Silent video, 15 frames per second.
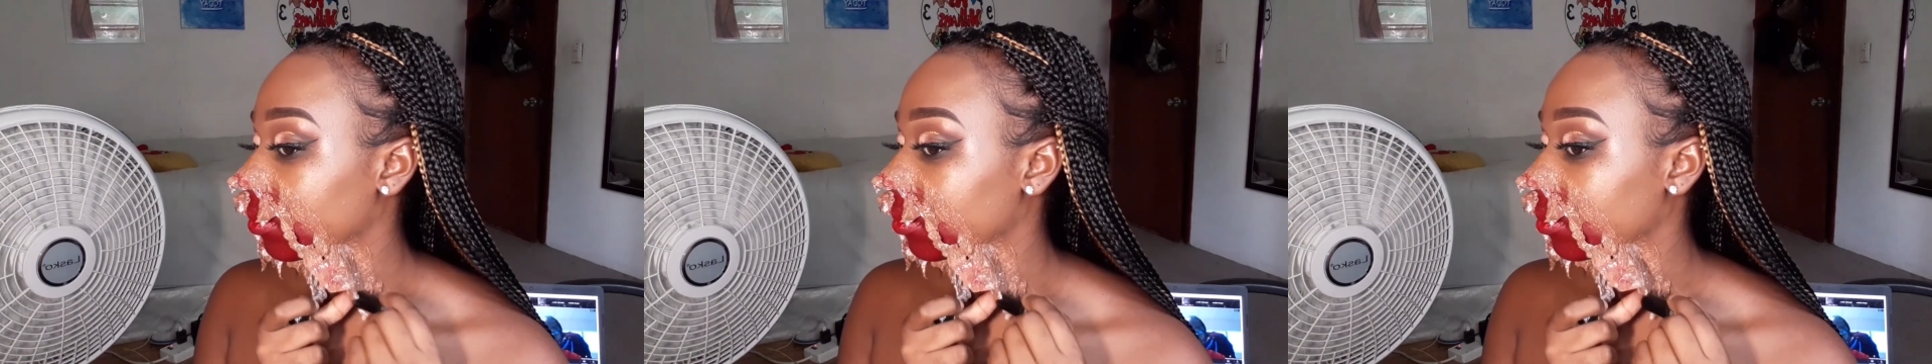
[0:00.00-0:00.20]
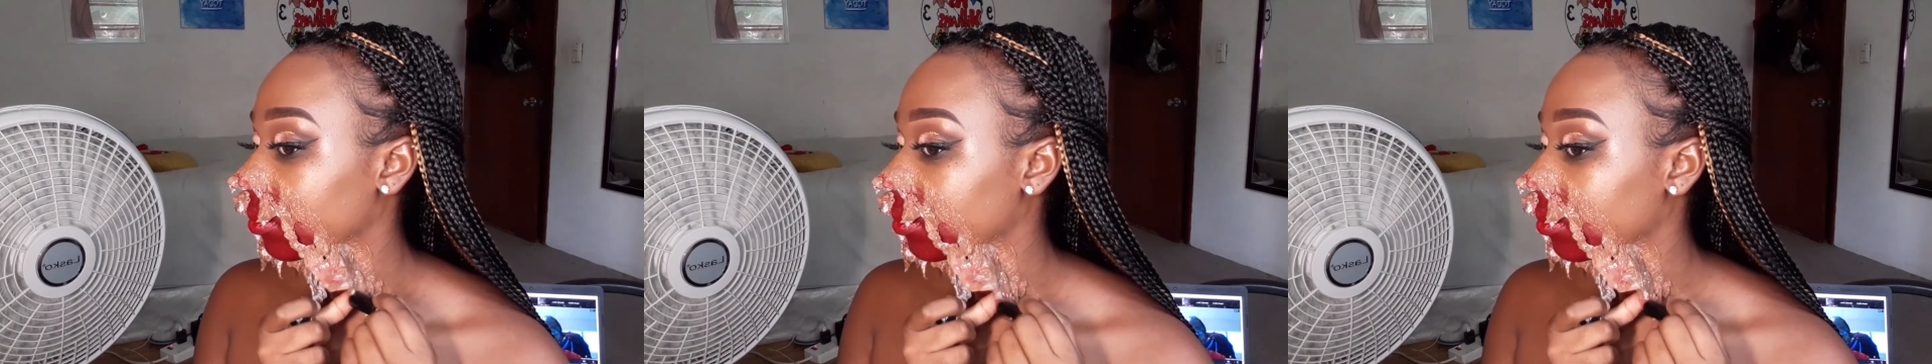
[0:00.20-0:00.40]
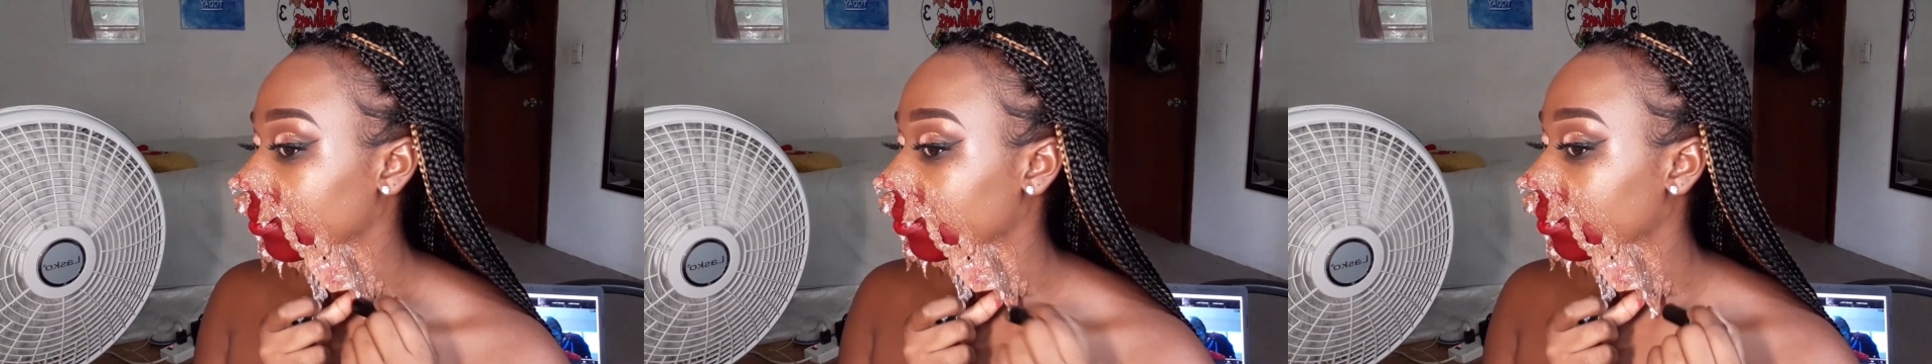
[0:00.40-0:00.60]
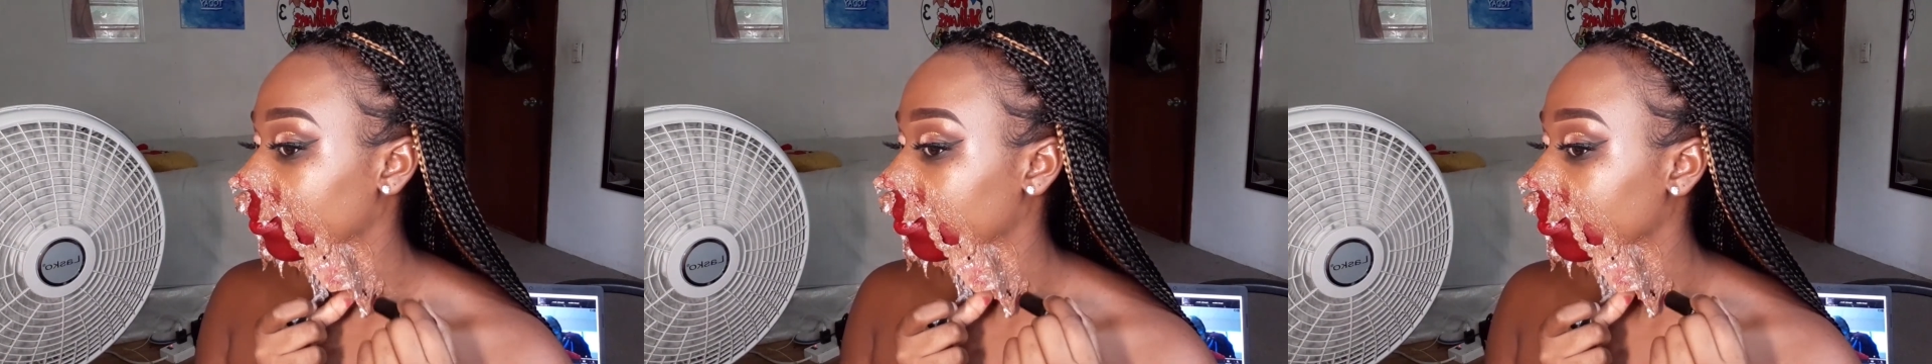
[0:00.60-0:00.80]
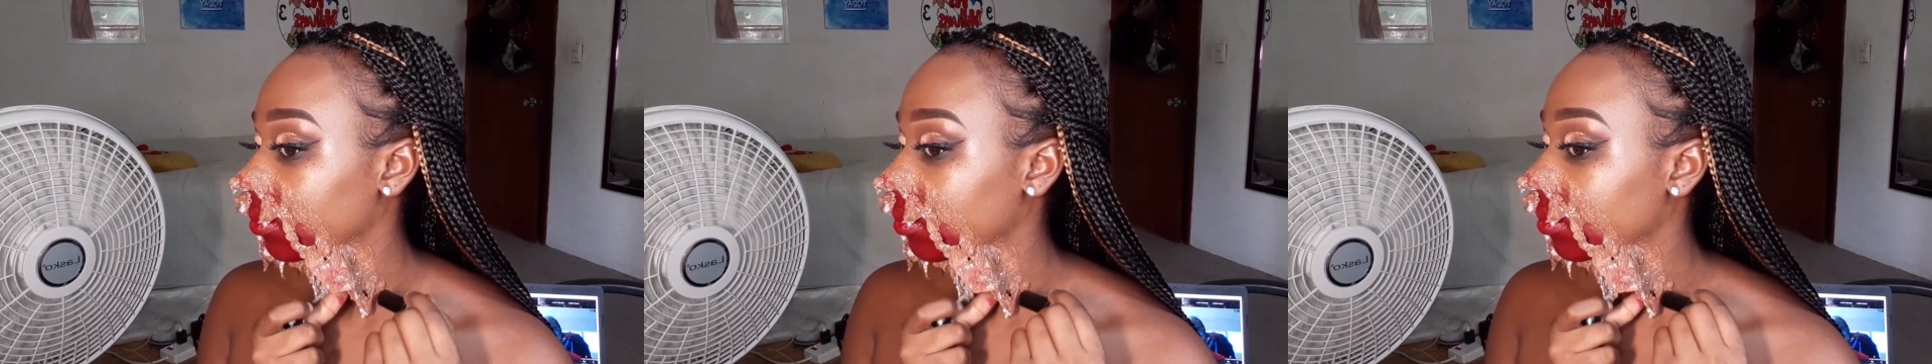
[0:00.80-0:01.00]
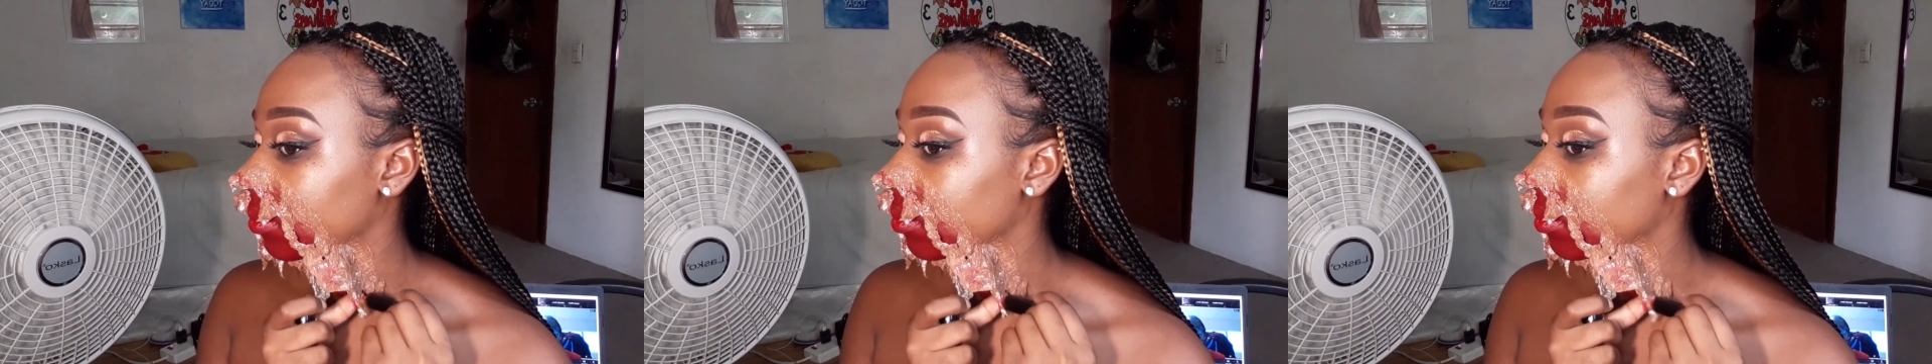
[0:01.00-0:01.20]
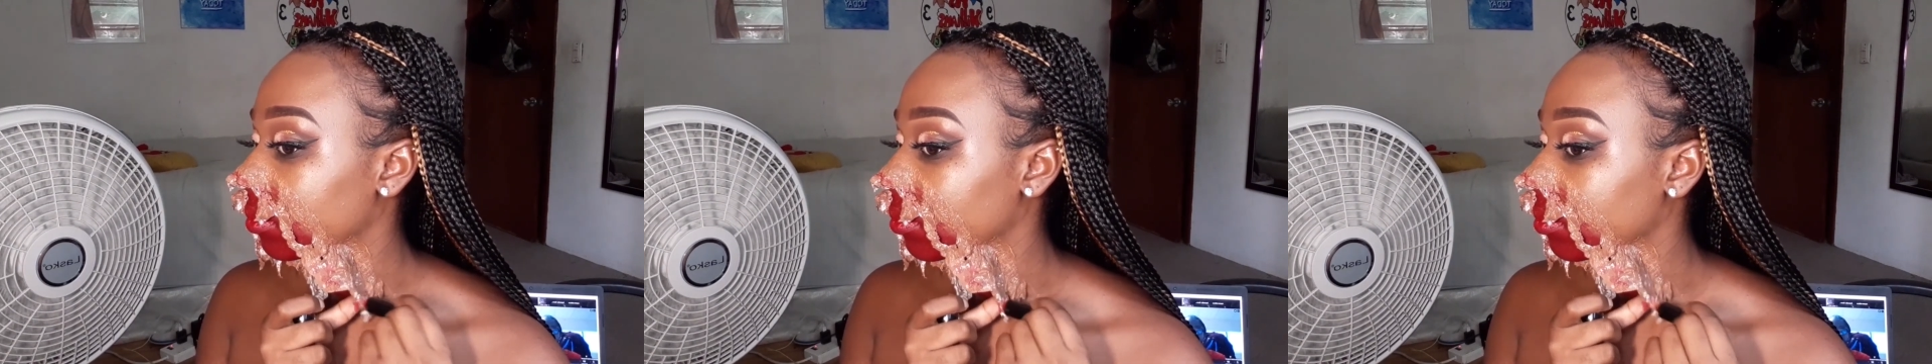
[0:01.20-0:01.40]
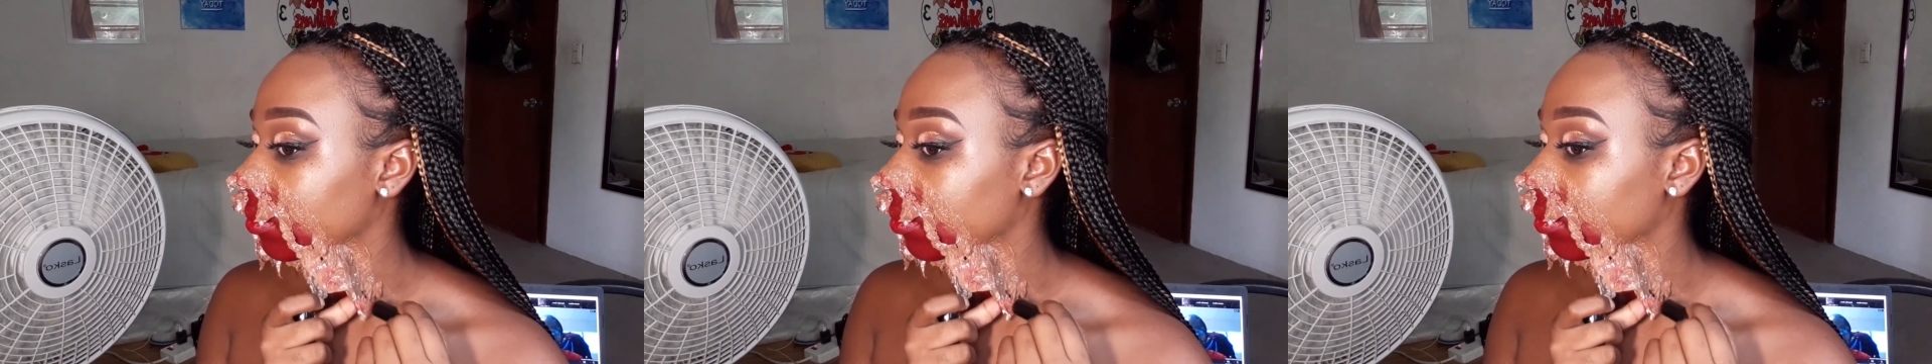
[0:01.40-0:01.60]
go over in random
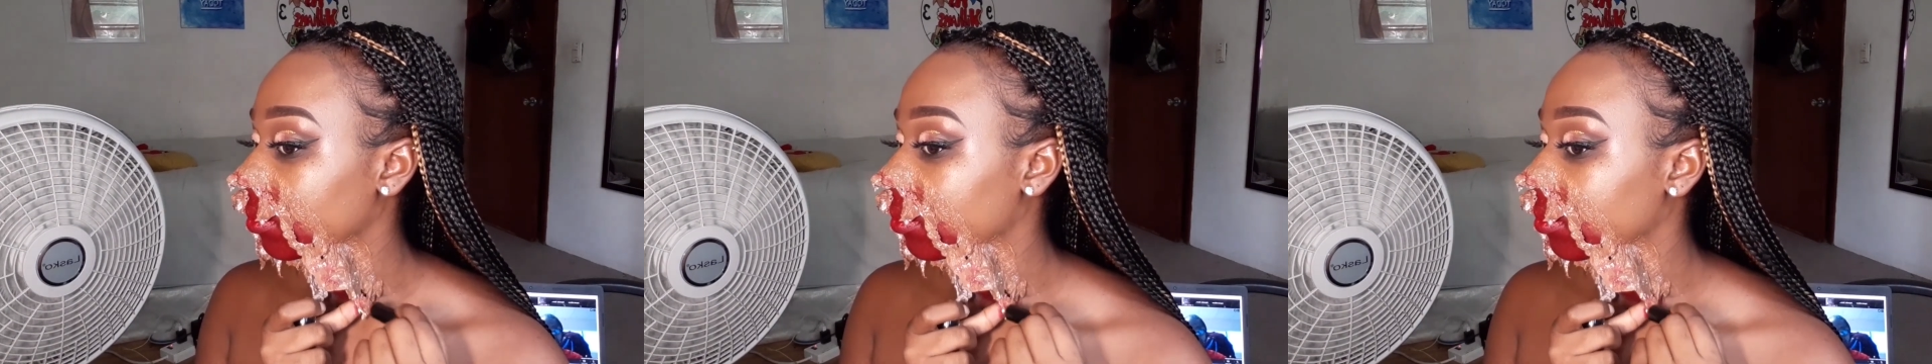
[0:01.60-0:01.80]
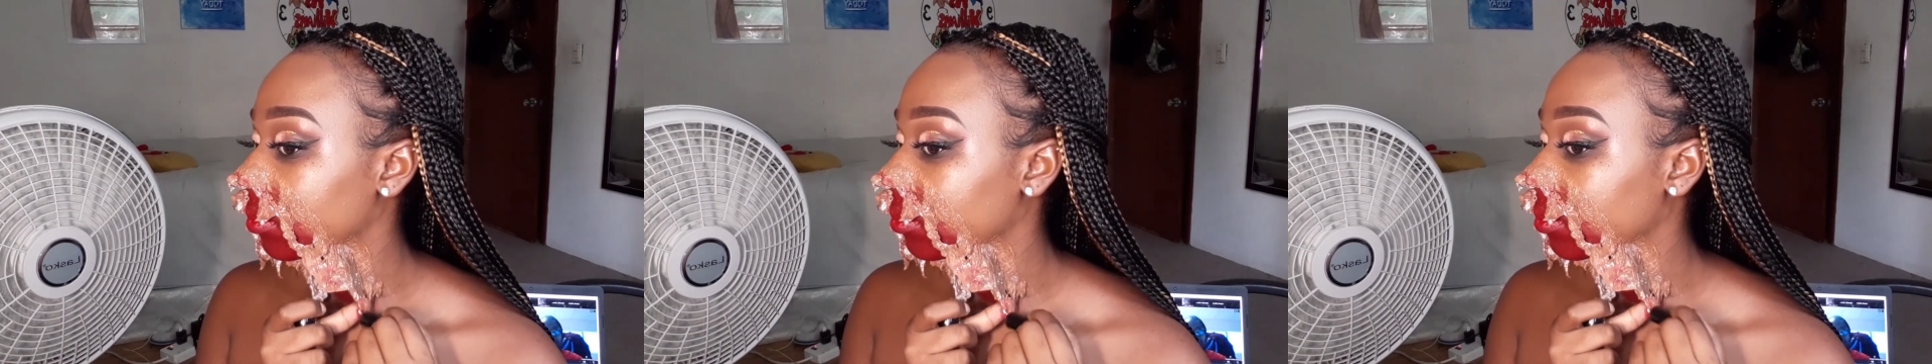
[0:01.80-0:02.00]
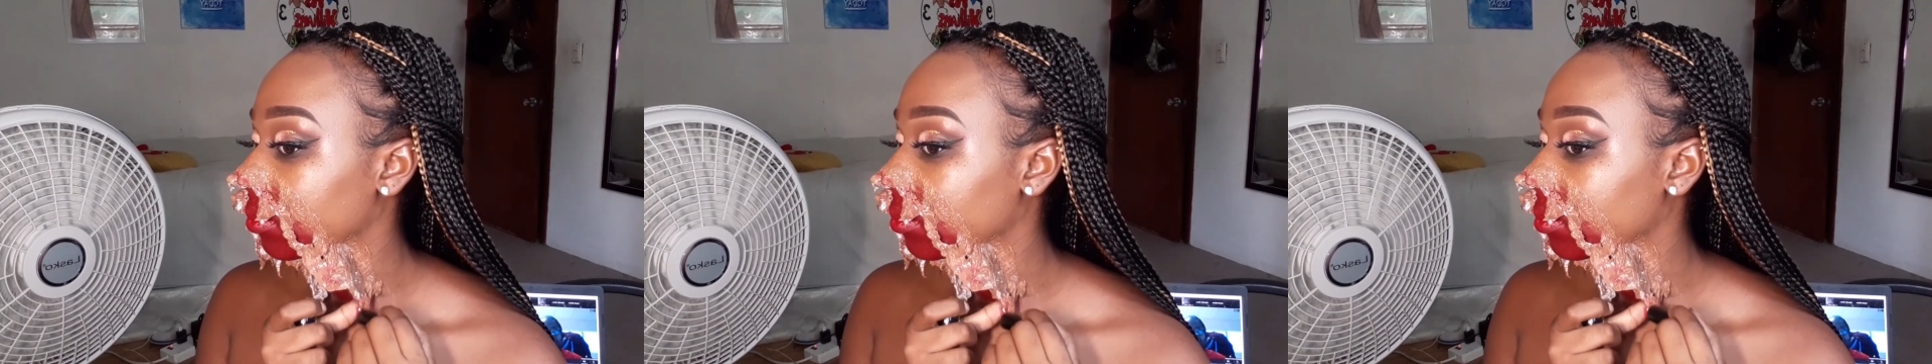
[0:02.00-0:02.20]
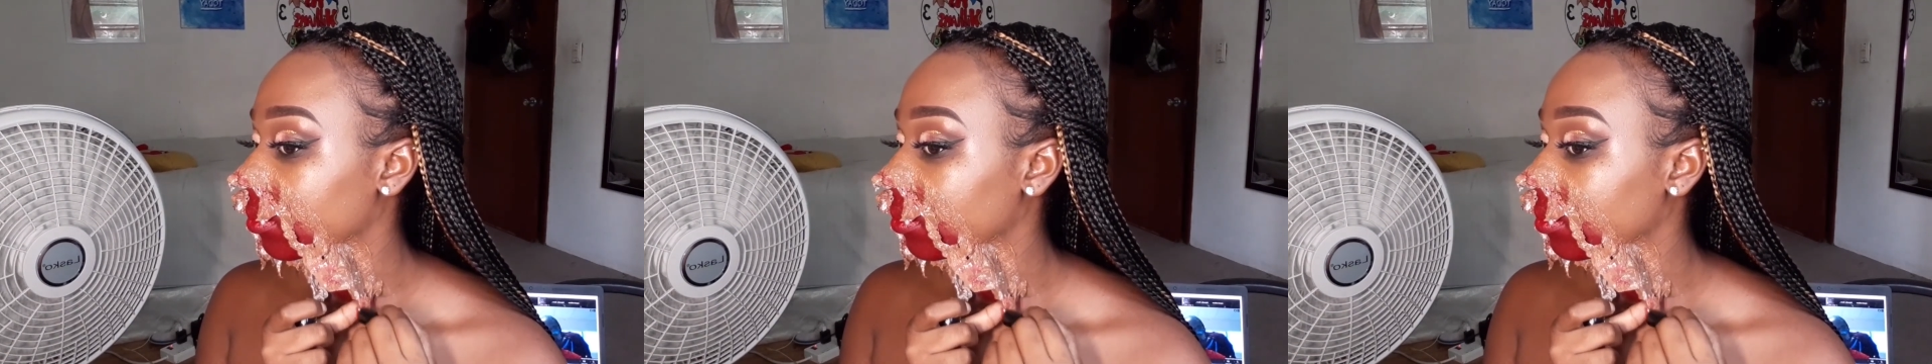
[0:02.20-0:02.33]
spots